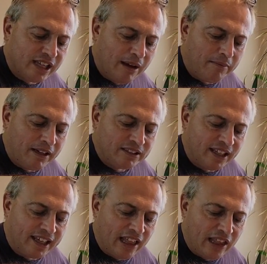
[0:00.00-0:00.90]
companies
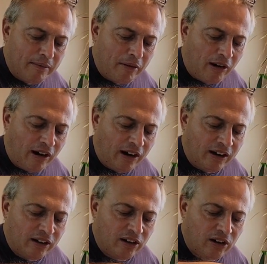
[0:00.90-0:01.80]
like
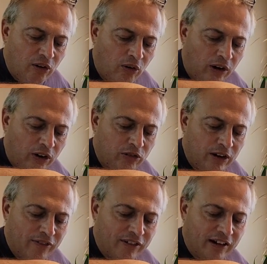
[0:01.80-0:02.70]
LMR or
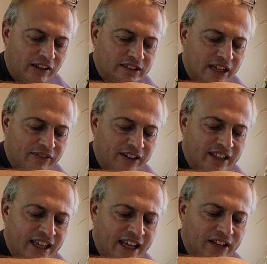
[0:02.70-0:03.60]
whoever else have a
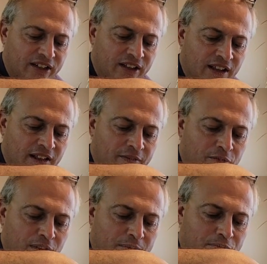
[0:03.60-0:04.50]
kit
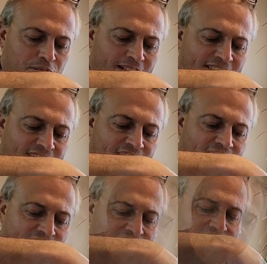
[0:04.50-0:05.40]
with
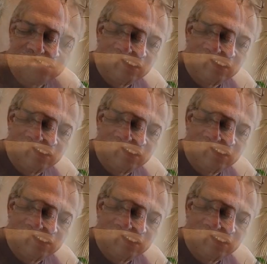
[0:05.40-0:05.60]
pre-cut